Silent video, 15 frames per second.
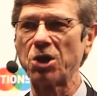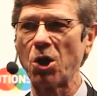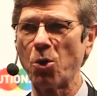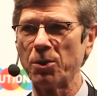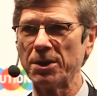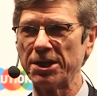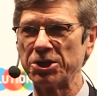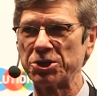
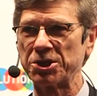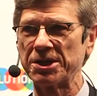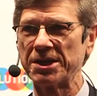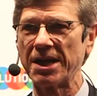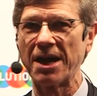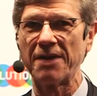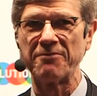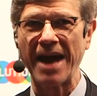
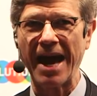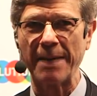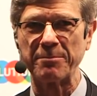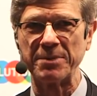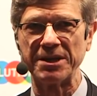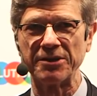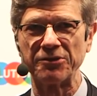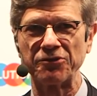coalition of
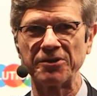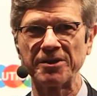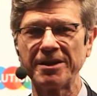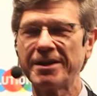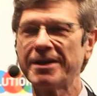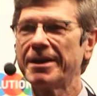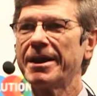happiness.